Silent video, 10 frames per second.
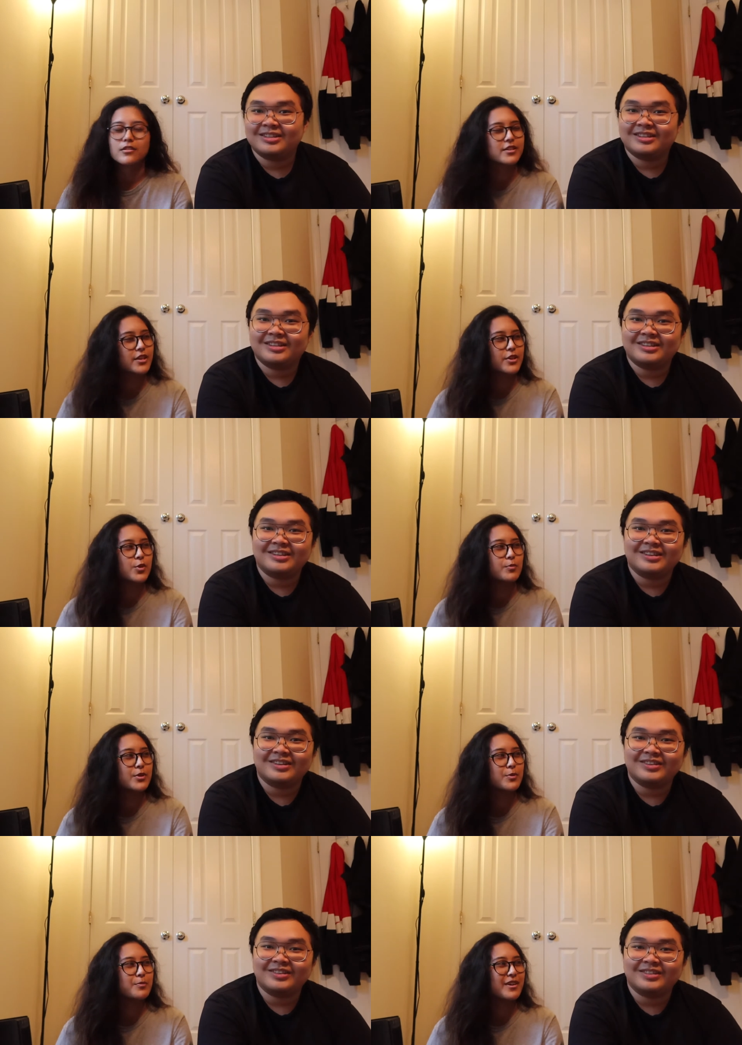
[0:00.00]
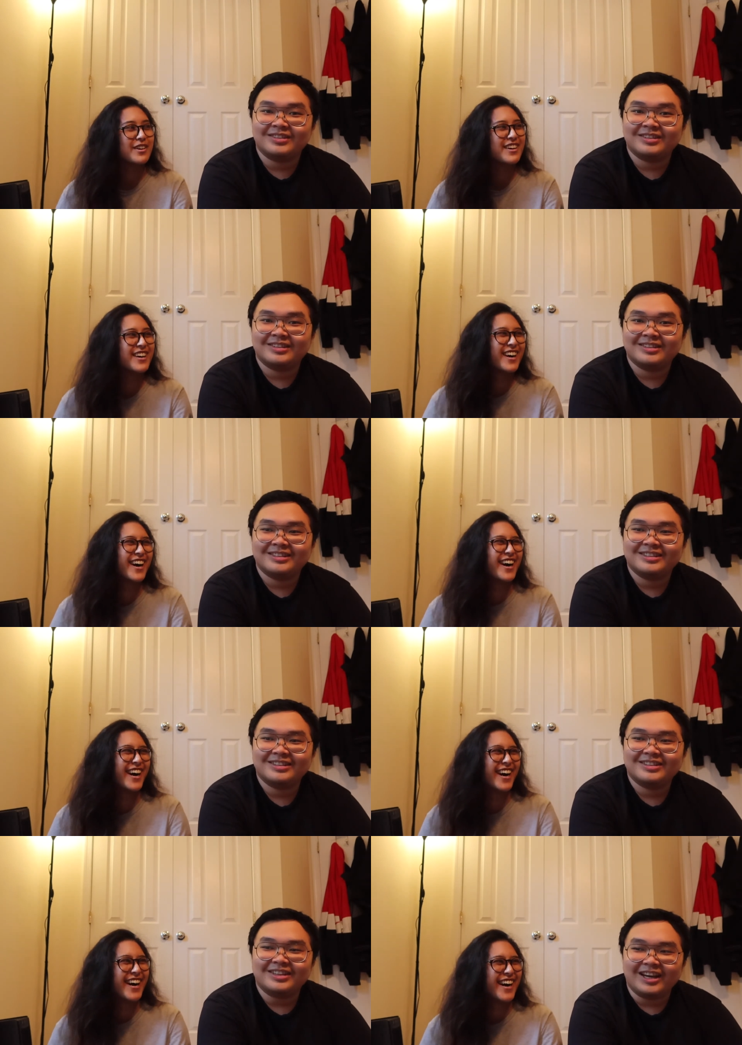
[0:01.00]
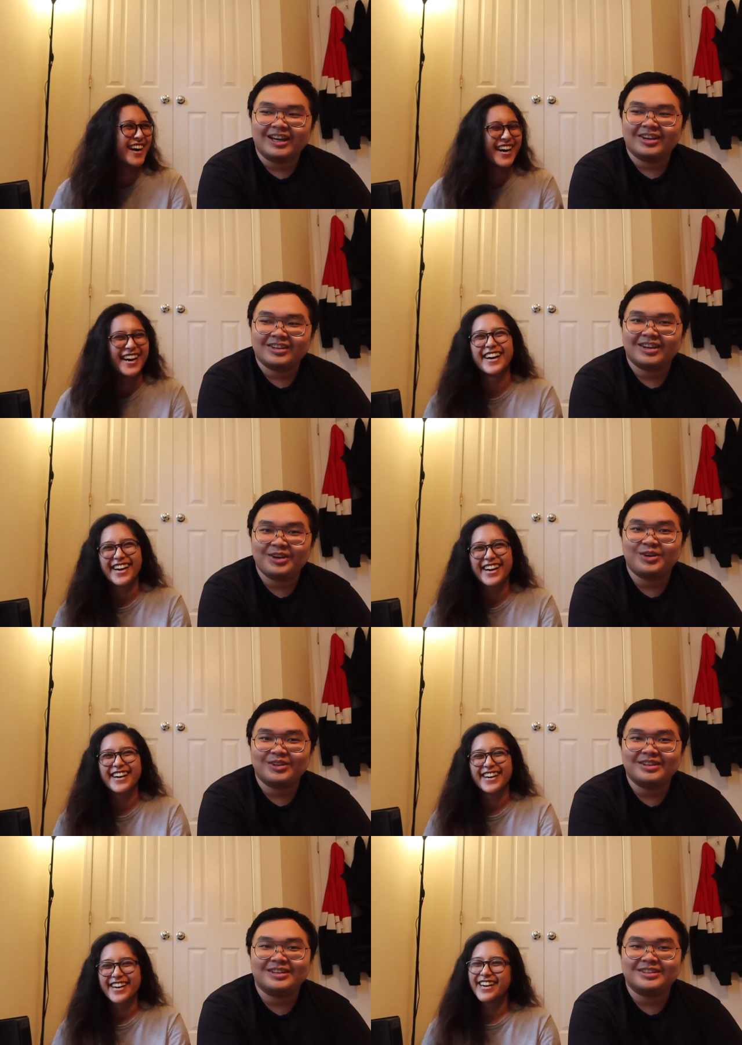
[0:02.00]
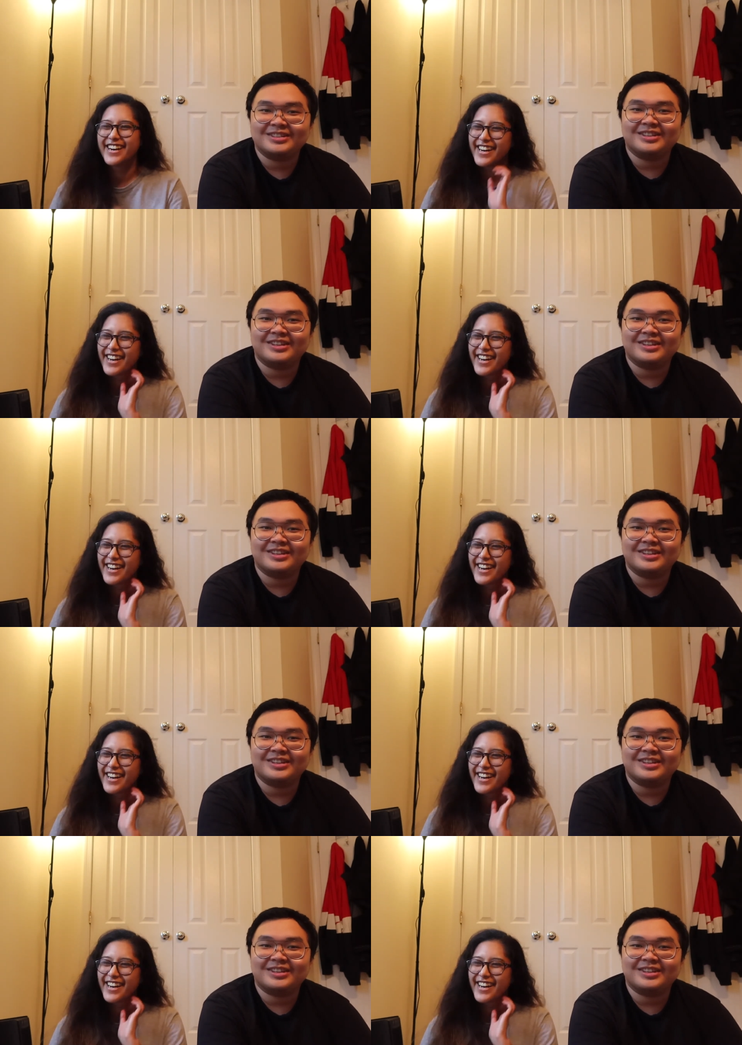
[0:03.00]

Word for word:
Speaker 1: was thinking Numa Numa.
Speaker 2: yeah, I know all the lyrics to